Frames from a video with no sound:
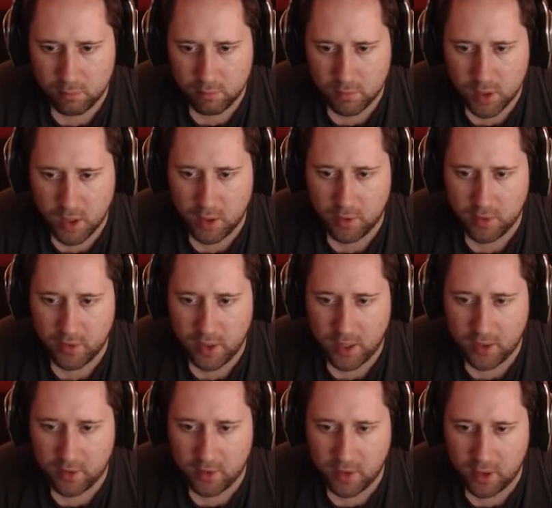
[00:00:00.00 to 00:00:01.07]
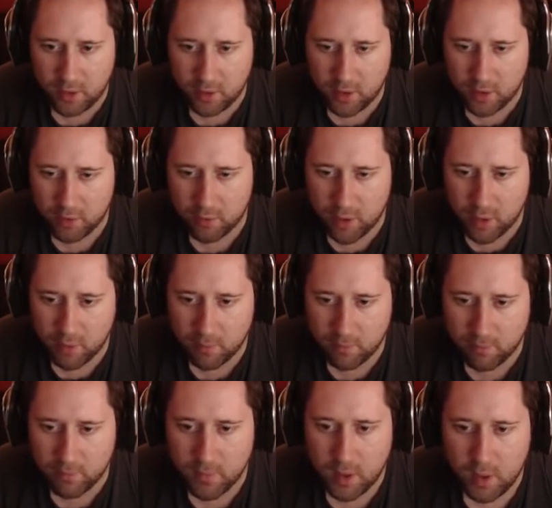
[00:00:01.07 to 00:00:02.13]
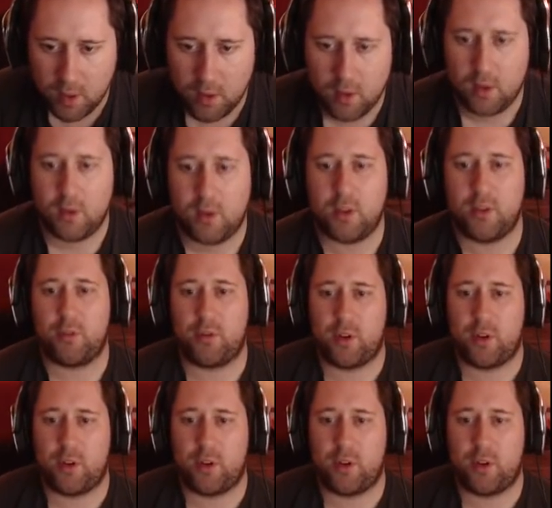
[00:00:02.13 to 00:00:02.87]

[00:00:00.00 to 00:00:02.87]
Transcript: Oh, it's the AC unit is running. This often